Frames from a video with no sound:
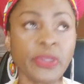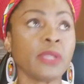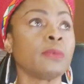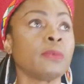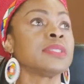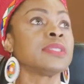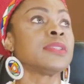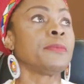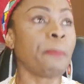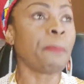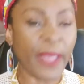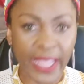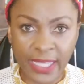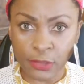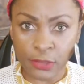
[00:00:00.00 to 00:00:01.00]
was a
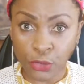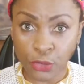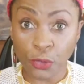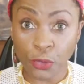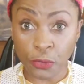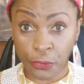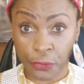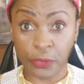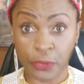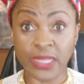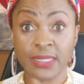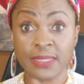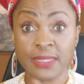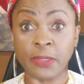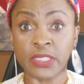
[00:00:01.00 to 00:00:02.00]
pain to go through El
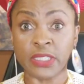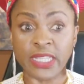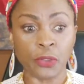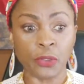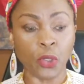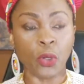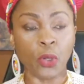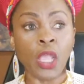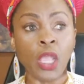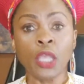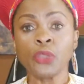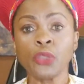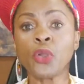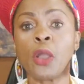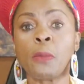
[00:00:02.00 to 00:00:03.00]
Libertador.
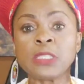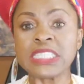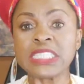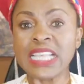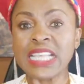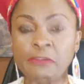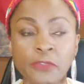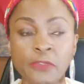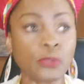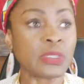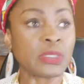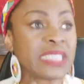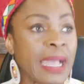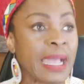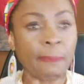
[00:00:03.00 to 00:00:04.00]
You almost have to
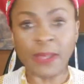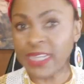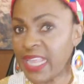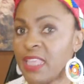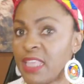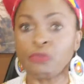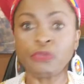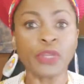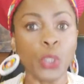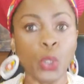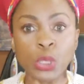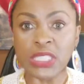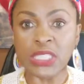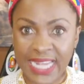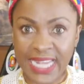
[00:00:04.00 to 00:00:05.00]
stop at every
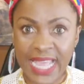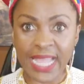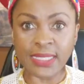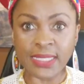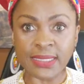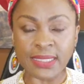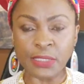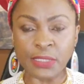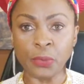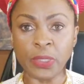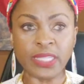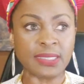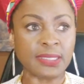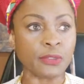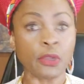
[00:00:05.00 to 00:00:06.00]
other light. It
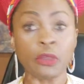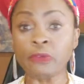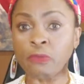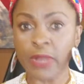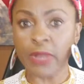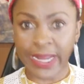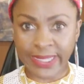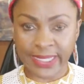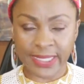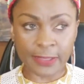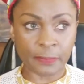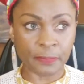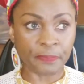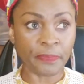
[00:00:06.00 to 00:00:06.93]
was nerve-wracking.